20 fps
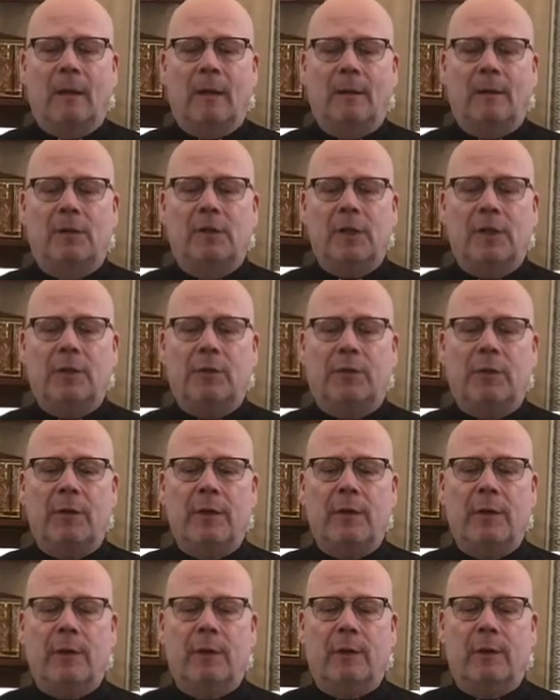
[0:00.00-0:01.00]
just for
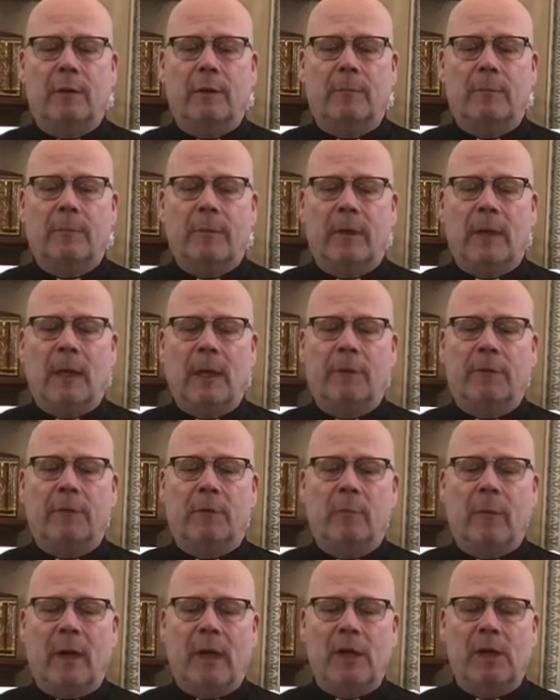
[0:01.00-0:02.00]
your
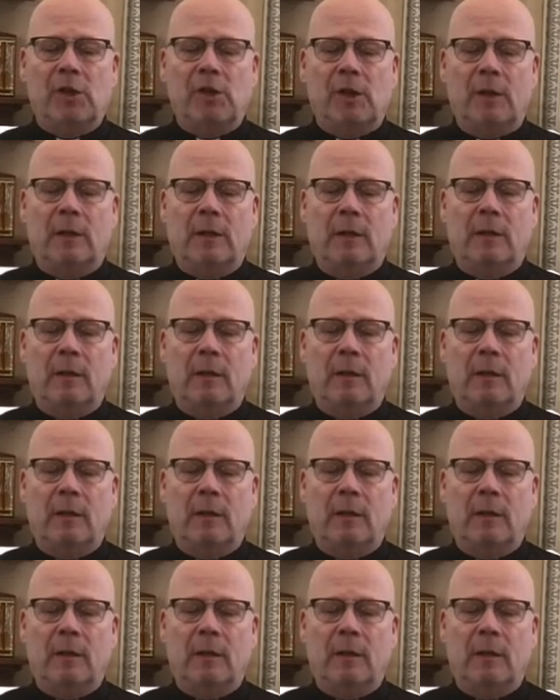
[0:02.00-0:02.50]
information,